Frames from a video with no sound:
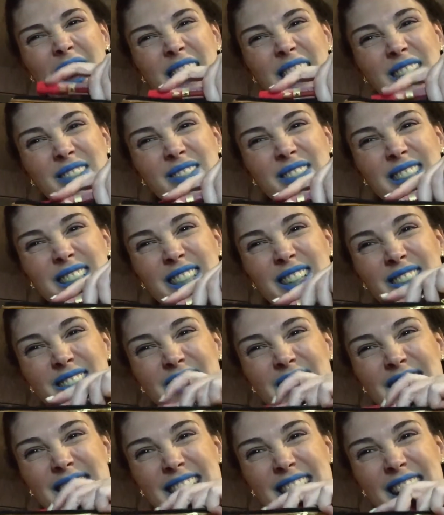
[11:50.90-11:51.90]
I'm so
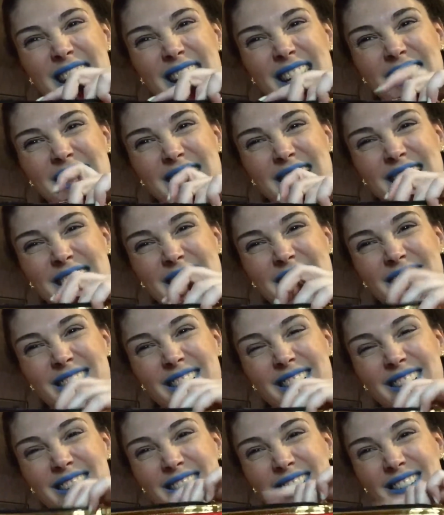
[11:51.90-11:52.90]
excited,
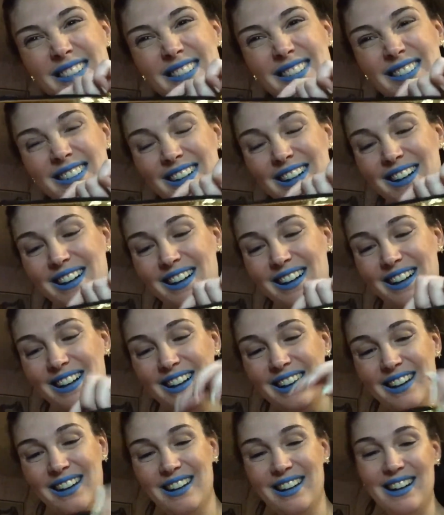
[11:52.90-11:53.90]
y'all.
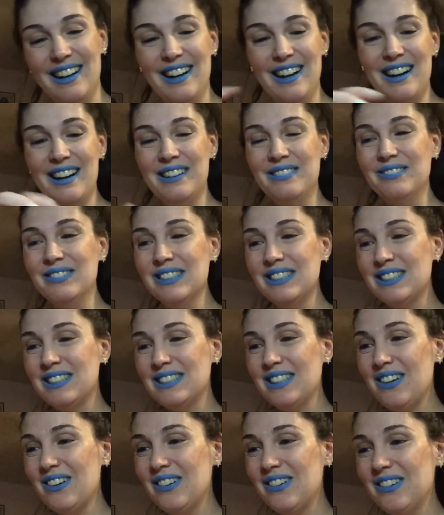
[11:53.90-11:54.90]
I'm
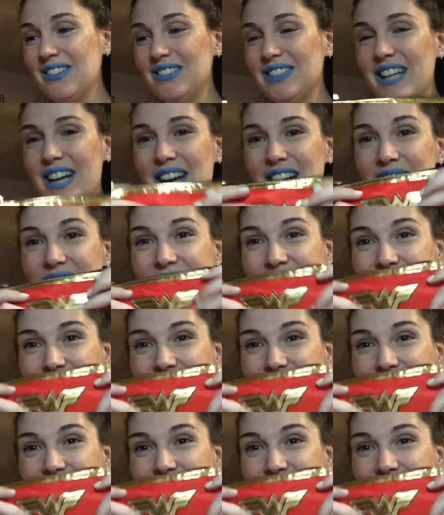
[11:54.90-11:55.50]
so dang